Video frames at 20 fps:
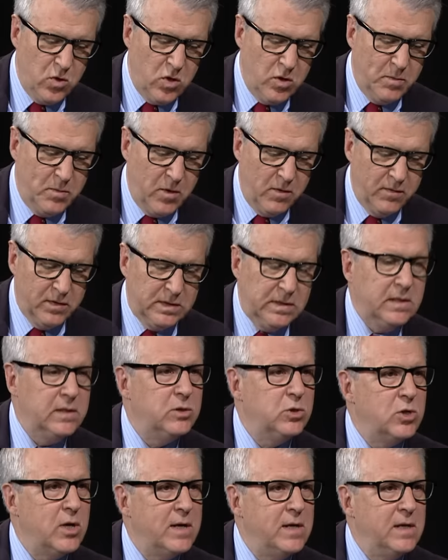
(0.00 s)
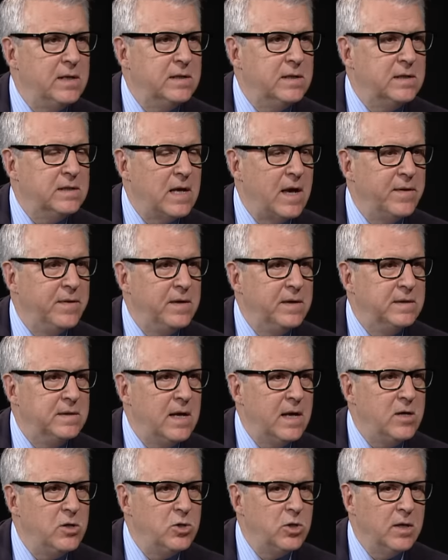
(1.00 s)
Europe, overseas Chinese in
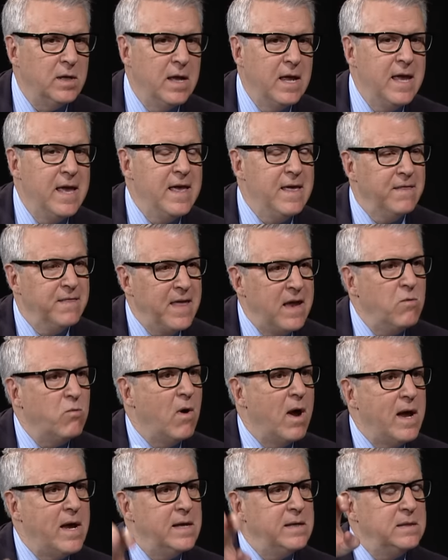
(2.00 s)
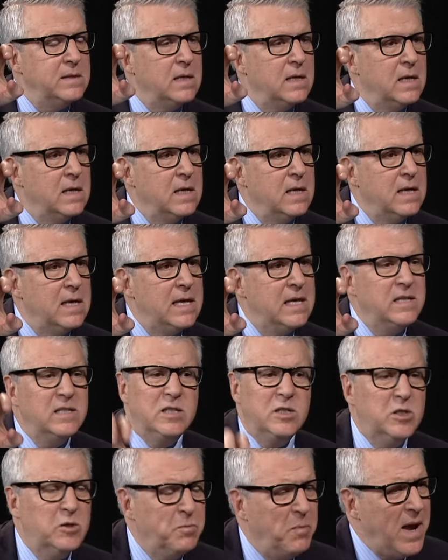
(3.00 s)
Southeast Asia, they rise in
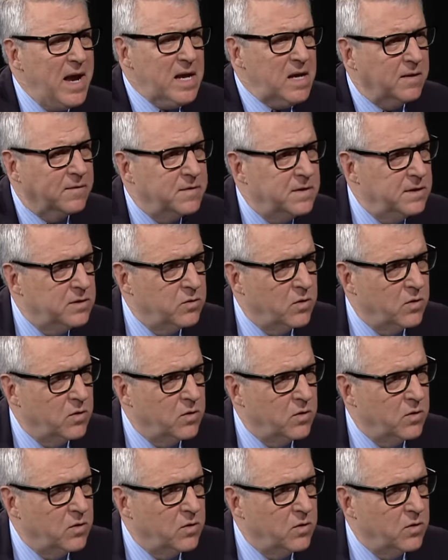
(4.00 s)
spite of